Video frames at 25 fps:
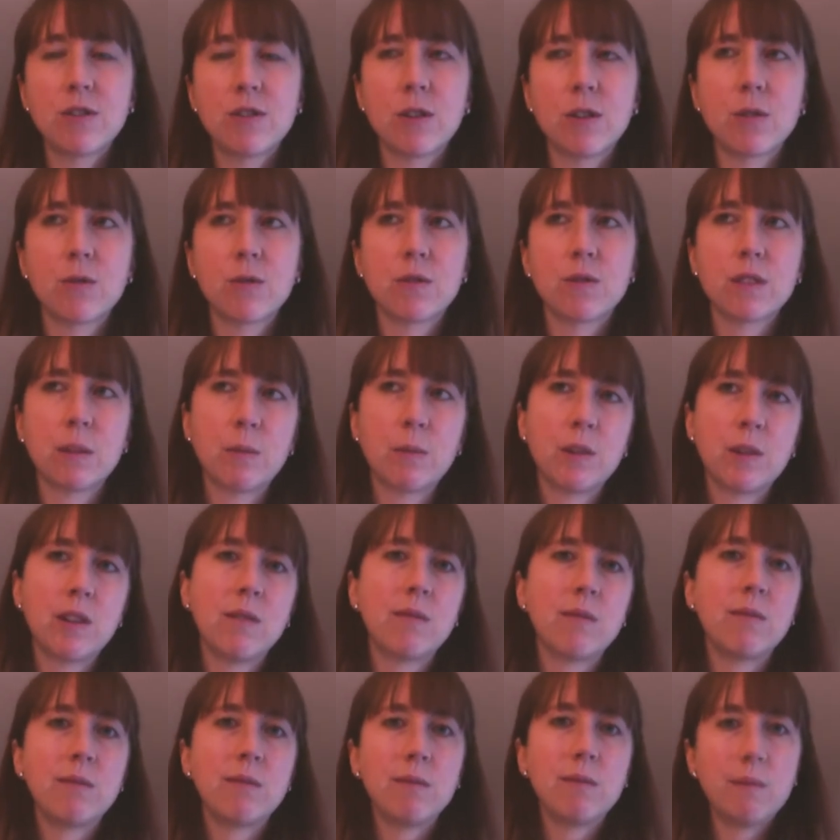So
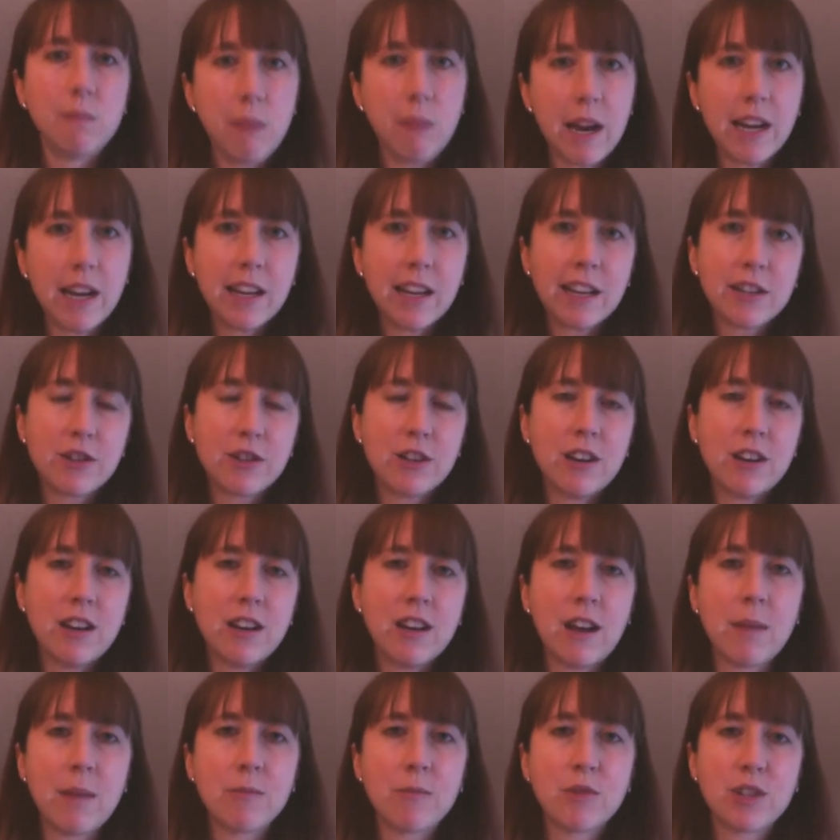someone might get
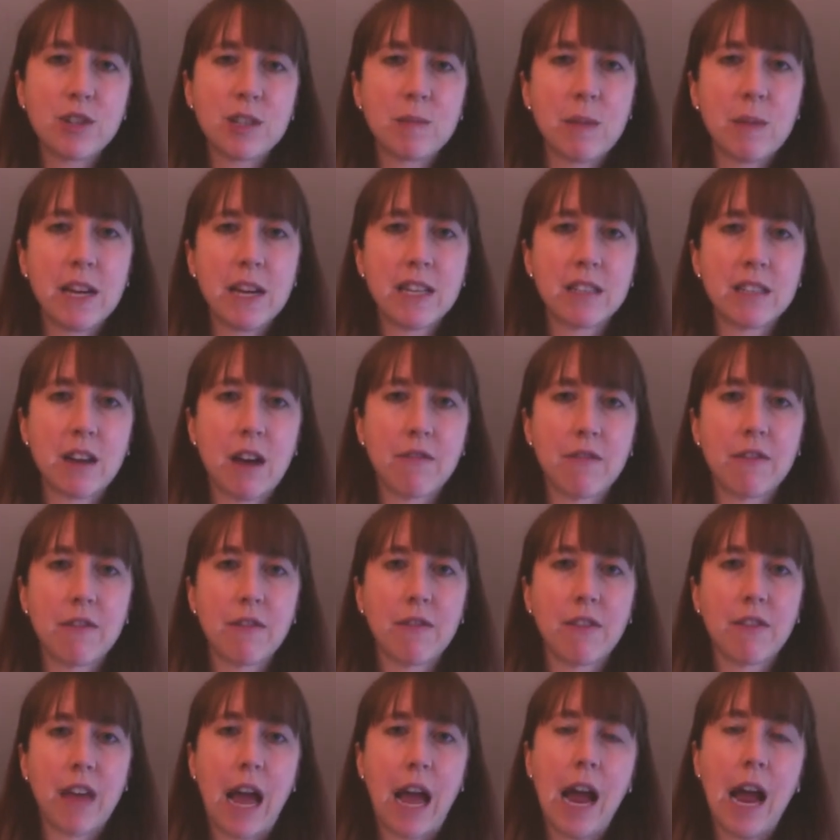GDM just based off
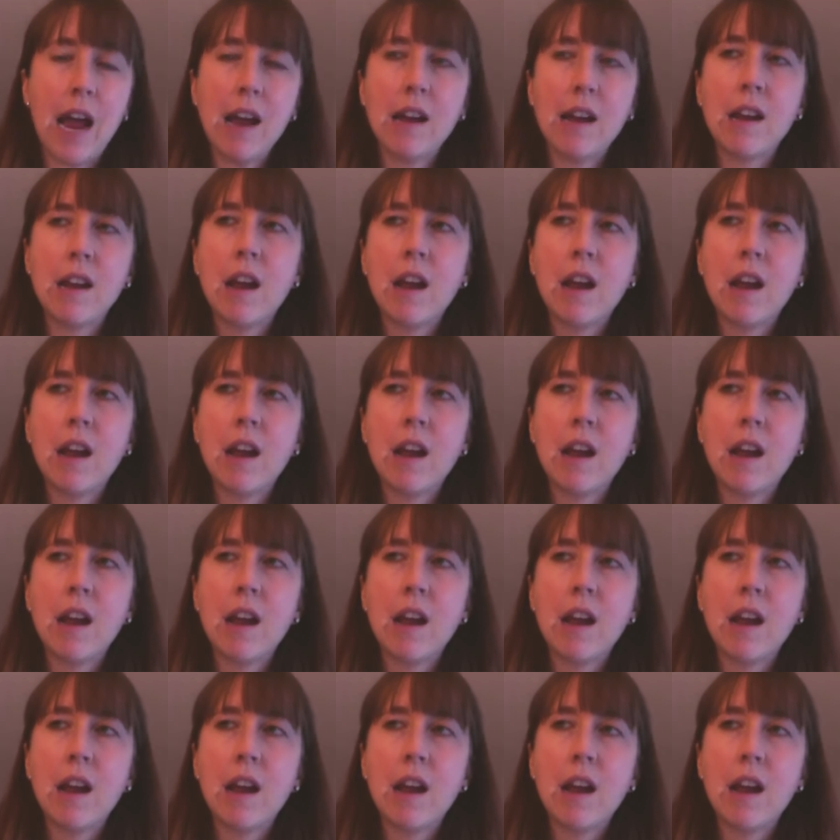of that.